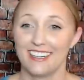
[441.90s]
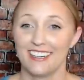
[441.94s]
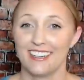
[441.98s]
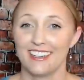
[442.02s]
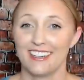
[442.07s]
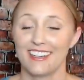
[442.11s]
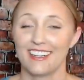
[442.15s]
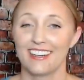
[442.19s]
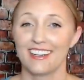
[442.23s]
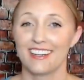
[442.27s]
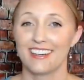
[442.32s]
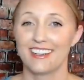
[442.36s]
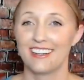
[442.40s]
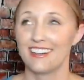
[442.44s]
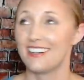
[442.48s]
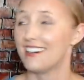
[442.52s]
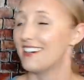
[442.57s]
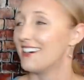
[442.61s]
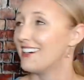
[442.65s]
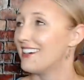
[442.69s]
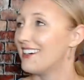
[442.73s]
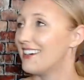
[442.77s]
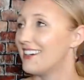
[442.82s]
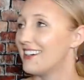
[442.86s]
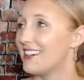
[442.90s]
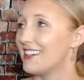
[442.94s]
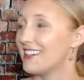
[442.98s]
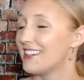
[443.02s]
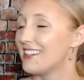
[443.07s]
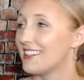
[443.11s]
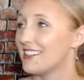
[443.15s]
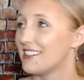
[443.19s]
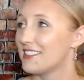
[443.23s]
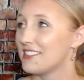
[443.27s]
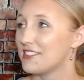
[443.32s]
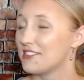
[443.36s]

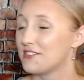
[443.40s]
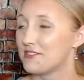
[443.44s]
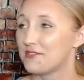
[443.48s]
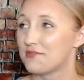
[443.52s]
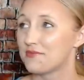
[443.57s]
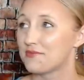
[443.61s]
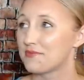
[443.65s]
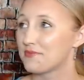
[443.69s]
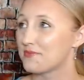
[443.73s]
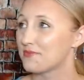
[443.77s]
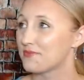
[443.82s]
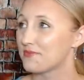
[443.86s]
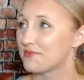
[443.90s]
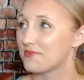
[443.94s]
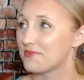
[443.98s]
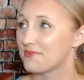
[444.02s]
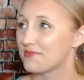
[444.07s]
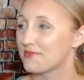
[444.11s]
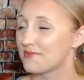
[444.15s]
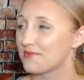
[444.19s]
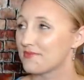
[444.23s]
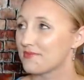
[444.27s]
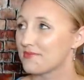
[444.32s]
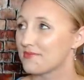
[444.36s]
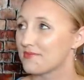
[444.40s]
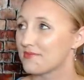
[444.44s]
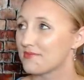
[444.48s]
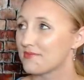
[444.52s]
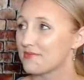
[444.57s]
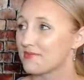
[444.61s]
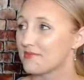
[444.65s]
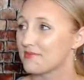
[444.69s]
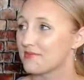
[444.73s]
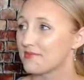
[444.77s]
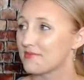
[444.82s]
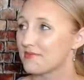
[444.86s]

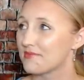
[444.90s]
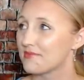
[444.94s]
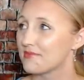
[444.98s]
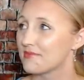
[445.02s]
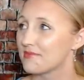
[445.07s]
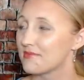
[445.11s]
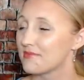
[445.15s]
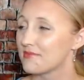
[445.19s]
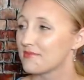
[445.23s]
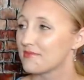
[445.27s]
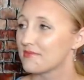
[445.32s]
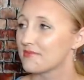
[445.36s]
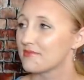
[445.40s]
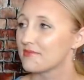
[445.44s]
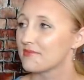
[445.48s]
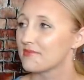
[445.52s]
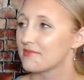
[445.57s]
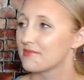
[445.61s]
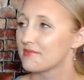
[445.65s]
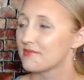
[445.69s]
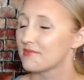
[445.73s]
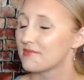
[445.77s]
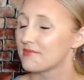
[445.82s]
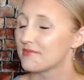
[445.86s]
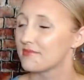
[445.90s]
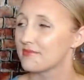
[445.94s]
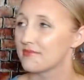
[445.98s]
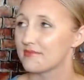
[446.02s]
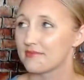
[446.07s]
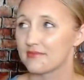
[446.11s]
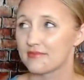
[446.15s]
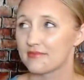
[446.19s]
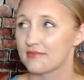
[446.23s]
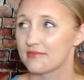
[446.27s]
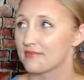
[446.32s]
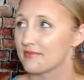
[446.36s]

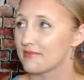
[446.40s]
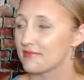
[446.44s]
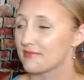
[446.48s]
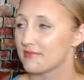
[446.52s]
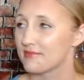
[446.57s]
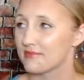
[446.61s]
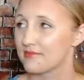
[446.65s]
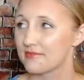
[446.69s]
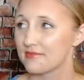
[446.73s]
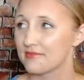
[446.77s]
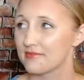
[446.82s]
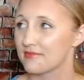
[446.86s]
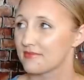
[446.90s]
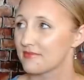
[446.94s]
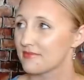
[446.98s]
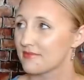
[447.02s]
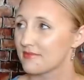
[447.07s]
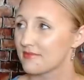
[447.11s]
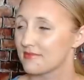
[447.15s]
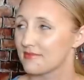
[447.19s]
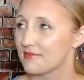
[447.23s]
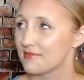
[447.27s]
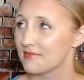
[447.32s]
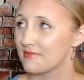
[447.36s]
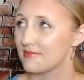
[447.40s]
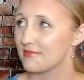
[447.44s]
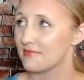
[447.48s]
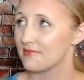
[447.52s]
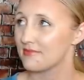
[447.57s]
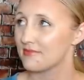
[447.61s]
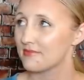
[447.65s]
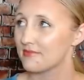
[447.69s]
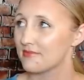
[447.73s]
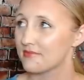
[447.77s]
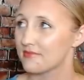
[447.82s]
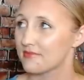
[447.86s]

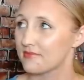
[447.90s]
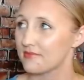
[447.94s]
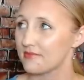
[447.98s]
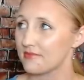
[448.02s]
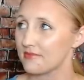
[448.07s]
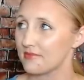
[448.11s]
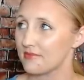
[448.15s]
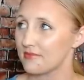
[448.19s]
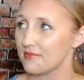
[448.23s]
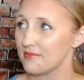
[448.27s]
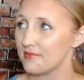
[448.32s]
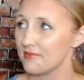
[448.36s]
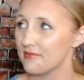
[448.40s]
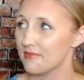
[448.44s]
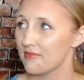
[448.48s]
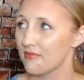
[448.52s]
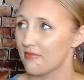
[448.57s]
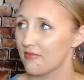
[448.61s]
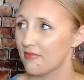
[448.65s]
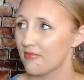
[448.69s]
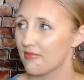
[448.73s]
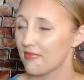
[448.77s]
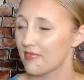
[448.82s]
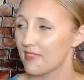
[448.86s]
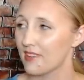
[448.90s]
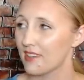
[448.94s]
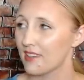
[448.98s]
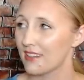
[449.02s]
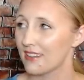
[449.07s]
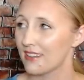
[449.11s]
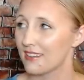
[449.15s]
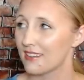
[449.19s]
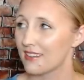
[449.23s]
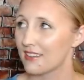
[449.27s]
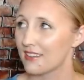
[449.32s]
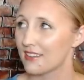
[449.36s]

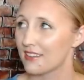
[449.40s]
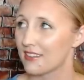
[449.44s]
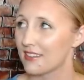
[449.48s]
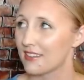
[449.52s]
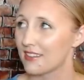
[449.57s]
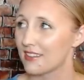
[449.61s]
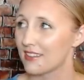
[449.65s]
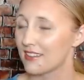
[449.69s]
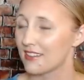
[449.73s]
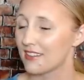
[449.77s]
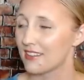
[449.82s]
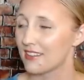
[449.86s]
The person shown says nothing.